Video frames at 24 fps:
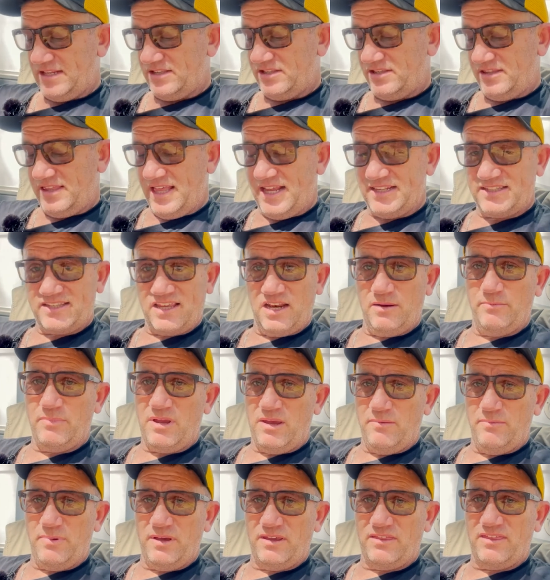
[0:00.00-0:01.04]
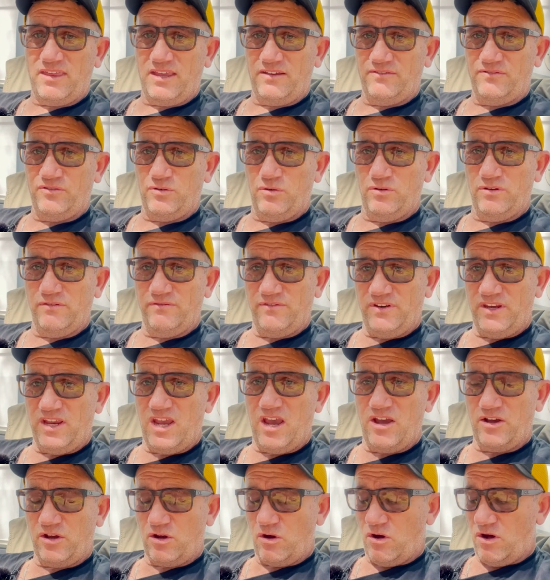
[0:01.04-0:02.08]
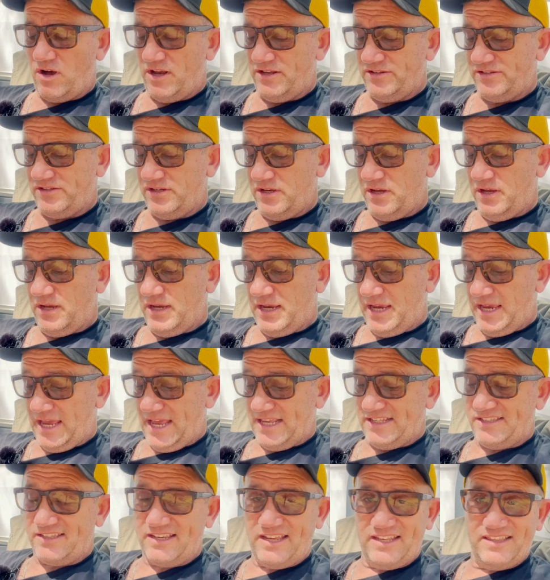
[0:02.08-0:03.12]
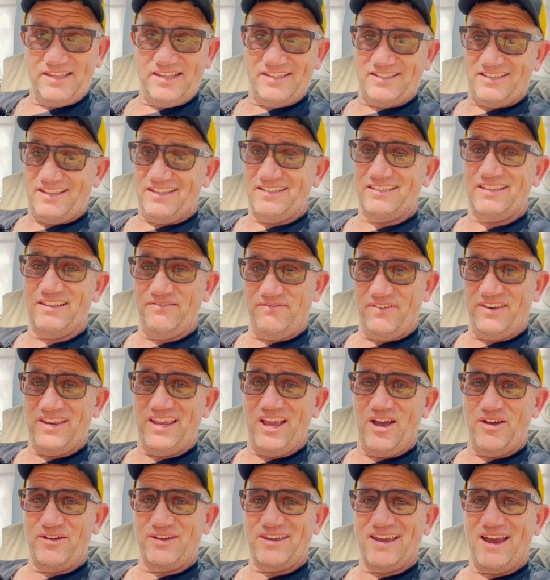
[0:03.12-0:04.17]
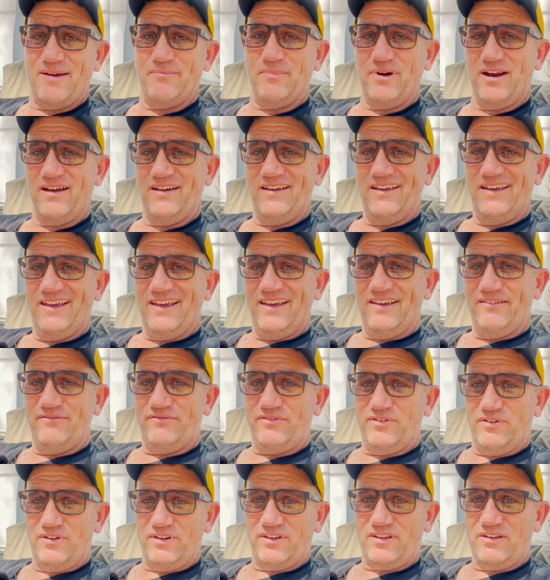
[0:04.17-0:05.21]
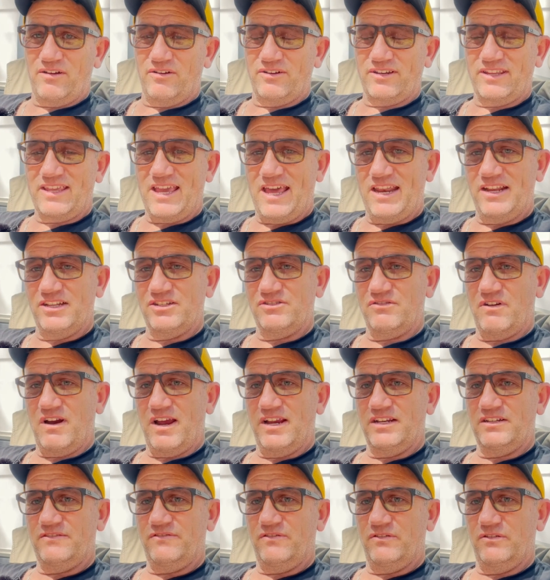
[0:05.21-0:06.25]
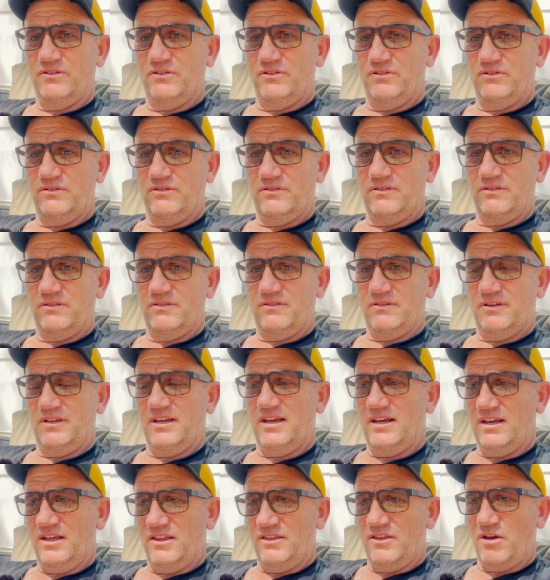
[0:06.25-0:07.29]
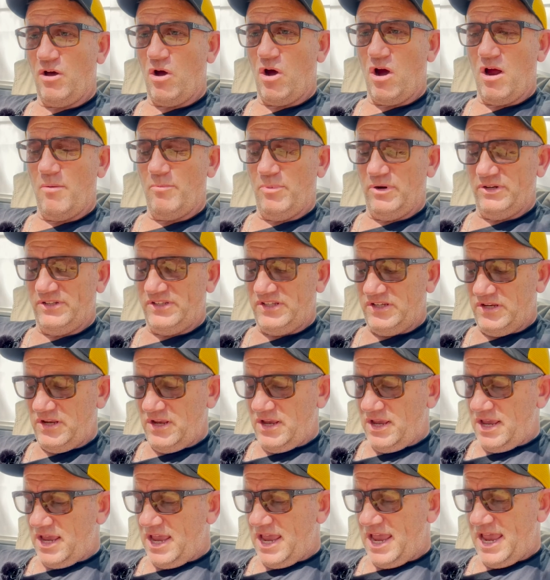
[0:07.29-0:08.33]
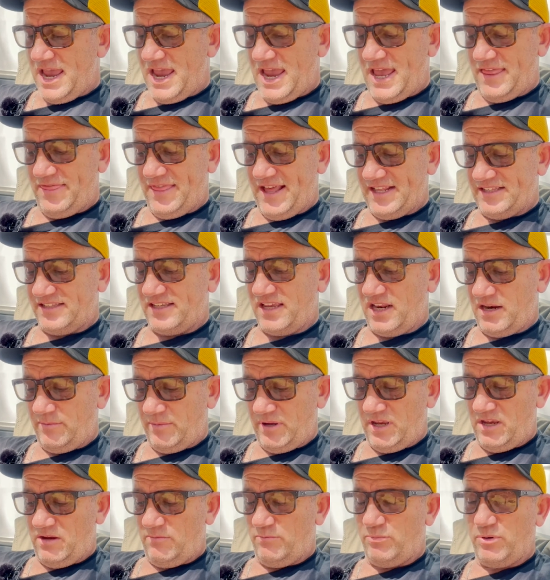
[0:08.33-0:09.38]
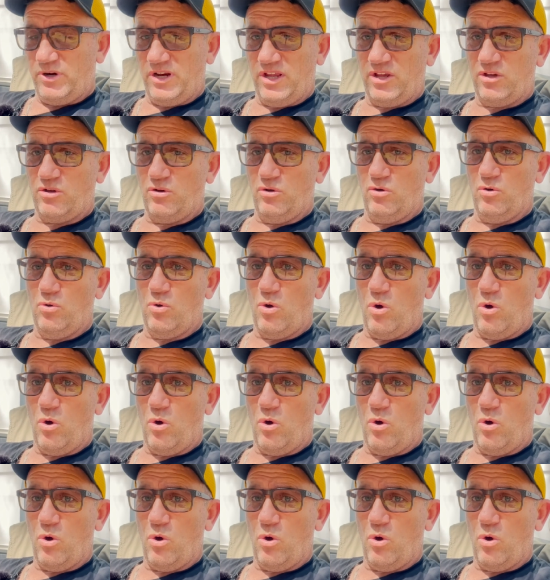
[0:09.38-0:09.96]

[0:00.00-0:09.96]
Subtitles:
That's going to be a big thing for all the video guys. As I said, this is the video camera on Canon's range for the hybrids, and that's going to be pretty cool.